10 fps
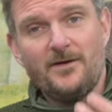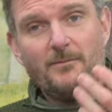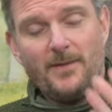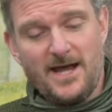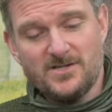that
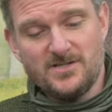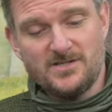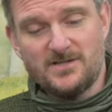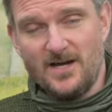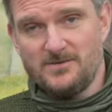
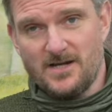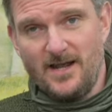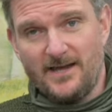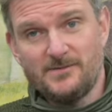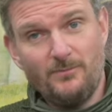matches those
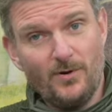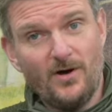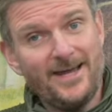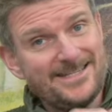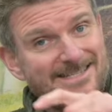clicks,
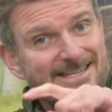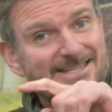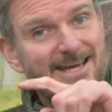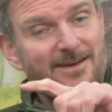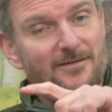but it is a
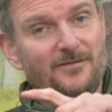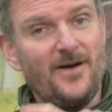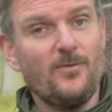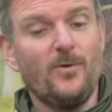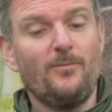second
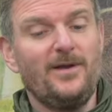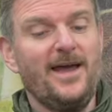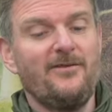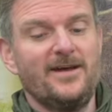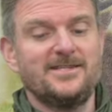focal
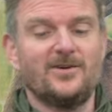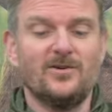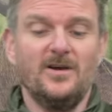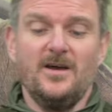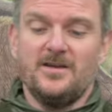plane
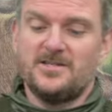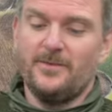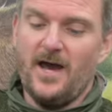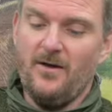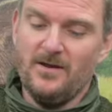reticle, so
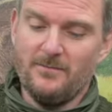it only